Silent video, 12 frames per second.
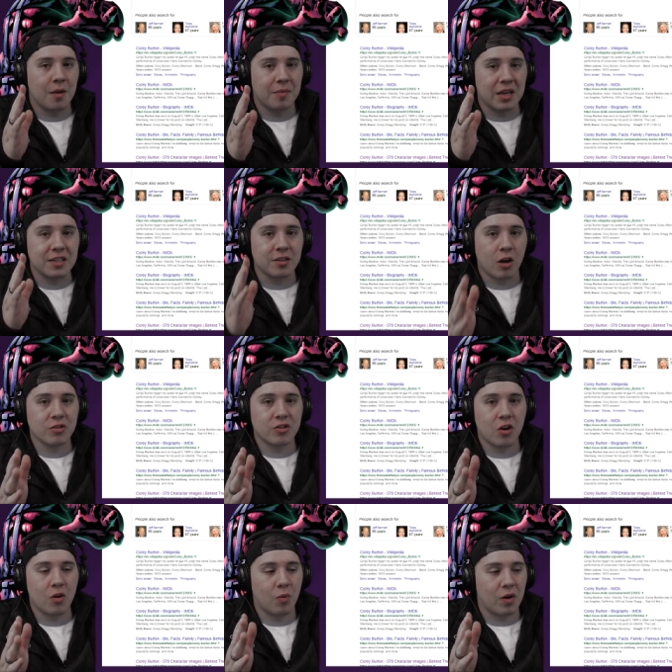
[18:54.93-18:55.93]
Um, he's
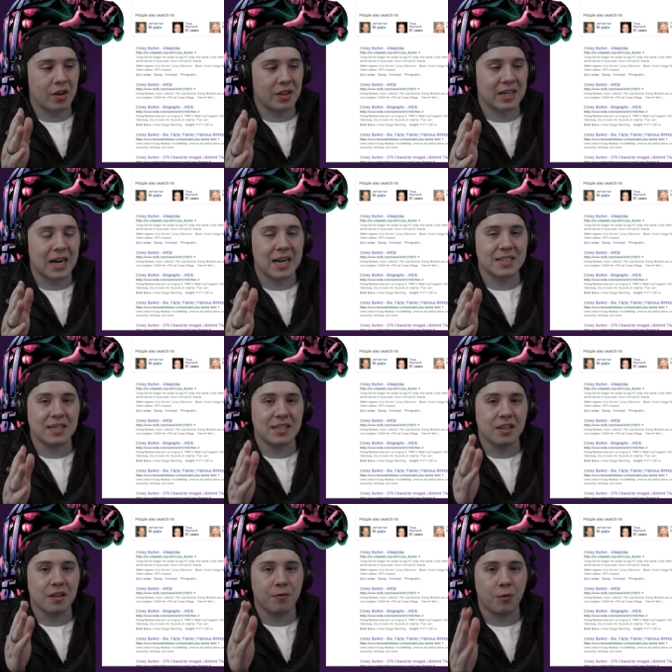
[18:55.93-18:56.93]
also one of the
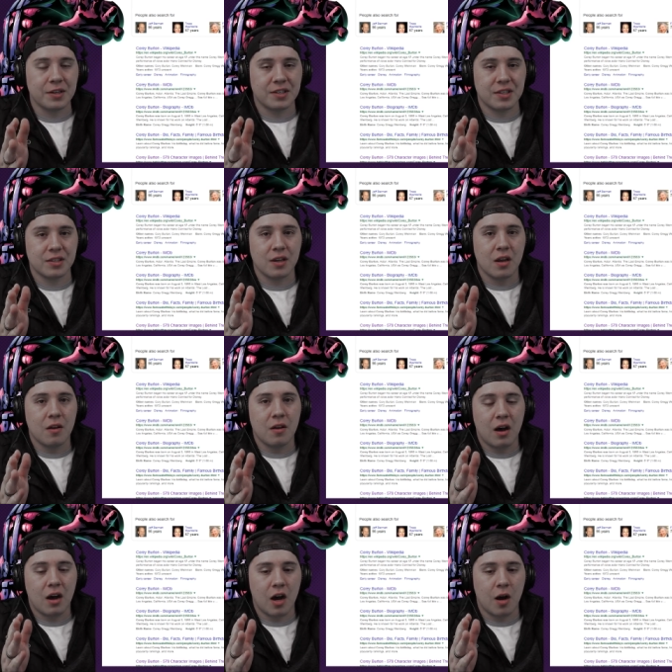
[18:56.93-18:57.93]
guys that did the voices
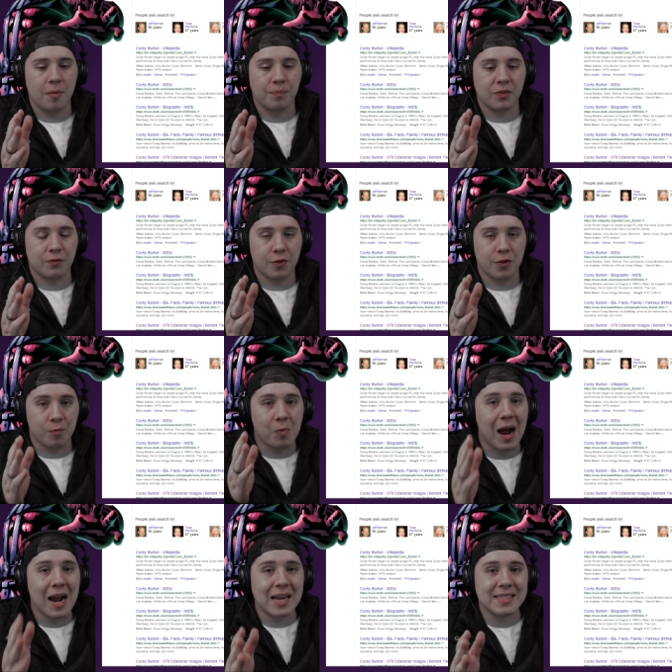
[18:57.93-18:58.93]
um, for
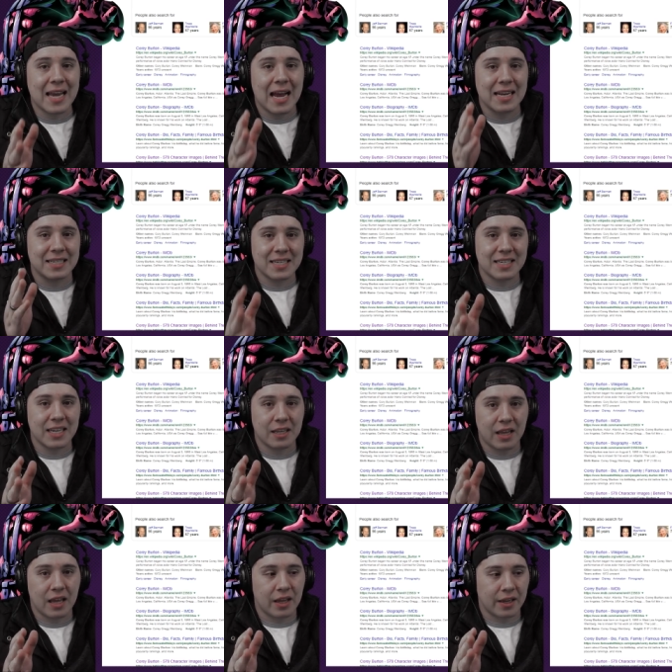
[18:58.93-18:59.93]
the rides at
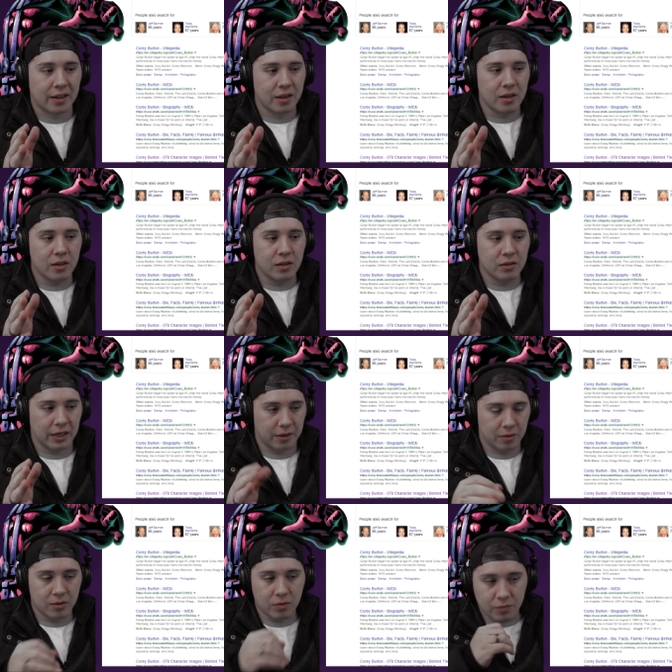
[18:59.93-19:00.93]
Disneyland, like
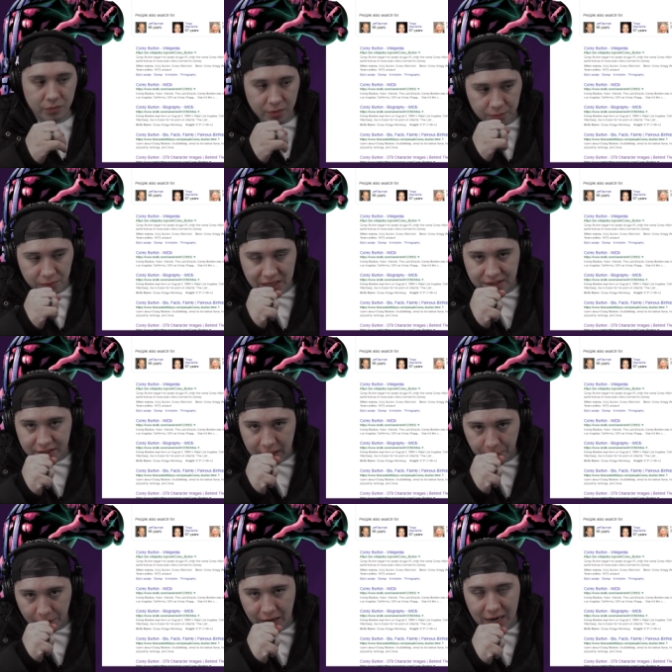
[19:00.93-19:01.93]
like
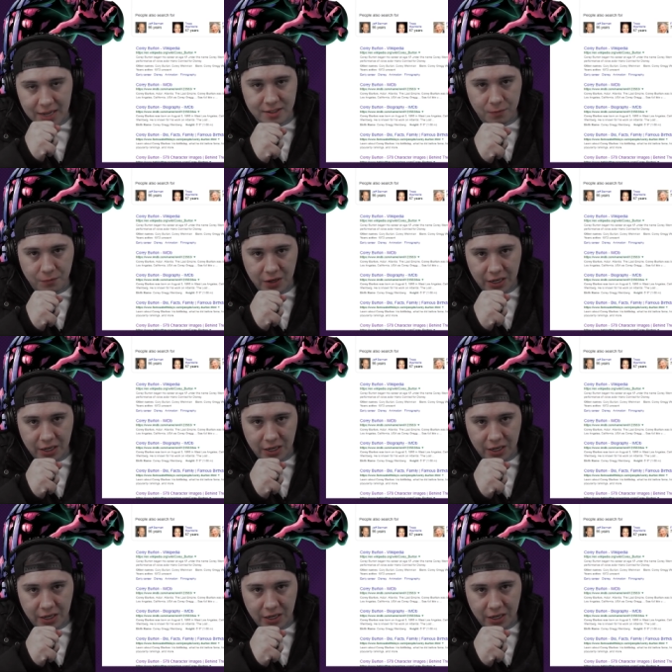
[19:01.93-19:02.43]
please keep your hands